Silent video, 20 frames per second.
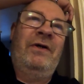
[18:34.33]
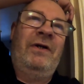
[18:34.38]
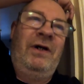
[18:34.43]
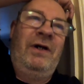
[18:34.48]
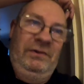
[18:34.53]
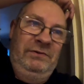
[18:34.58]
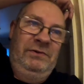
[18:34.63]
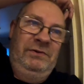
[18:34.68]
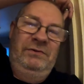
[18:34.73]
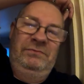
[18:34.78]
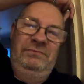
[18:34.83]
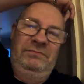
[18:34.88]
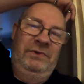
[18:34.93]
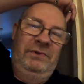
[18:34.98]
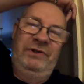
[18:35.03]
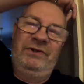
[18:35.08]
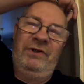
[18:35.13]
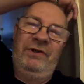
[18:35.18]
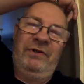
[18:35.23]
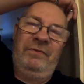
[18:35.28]
Uh,
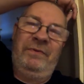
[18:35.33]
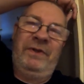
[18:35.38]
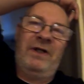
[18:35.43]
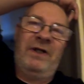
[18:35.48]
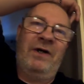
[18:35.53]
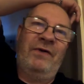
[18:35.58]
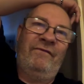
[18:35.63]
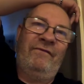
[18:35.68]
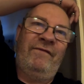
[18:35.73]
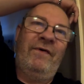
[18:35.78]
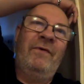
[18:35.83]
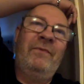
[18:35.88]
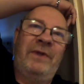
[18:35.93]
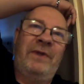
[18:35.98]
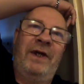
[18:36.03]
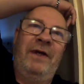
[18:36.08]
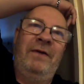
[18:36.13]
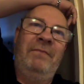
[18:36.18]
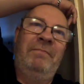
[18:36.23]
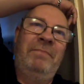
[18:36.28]
it's not that we can't afford
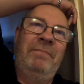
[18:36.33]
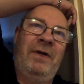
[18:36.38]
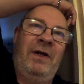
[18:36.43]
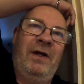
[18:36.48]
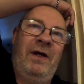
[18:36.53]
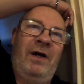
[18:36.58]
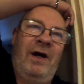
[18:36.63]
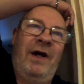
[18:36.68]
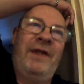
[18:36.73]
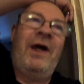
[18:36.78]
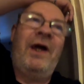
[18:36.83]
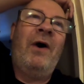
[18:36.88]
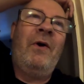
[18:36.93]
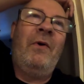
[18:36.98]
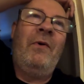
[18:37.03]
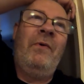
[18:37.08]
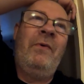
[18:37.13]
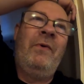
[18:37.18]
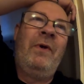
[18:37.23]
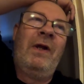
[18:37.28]
it, but I
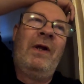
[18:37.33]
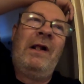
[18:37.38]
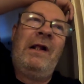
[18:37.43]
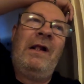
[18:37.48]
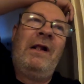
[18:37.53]
know